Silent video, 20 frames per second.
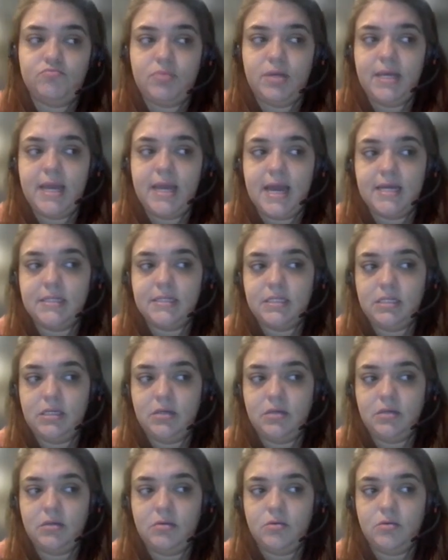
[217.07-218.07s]

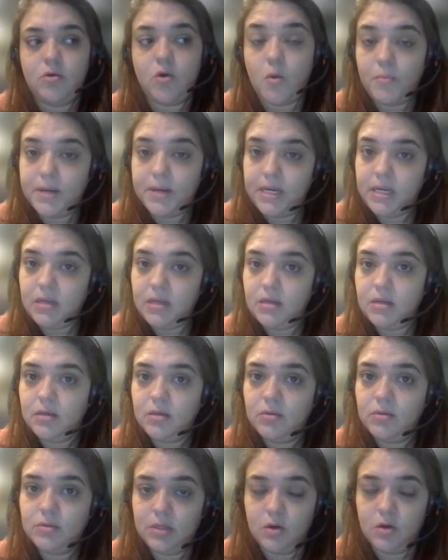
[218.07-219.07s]
regarding company,
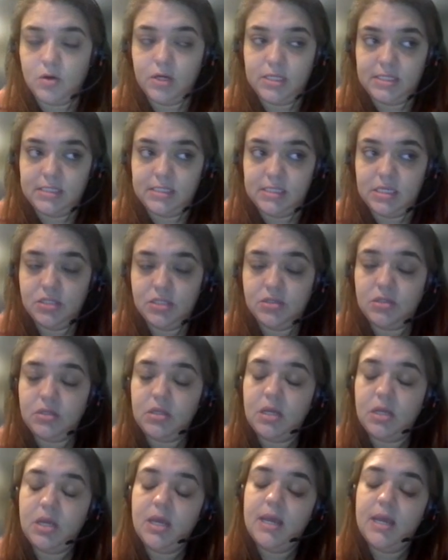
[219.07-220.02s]
the organization,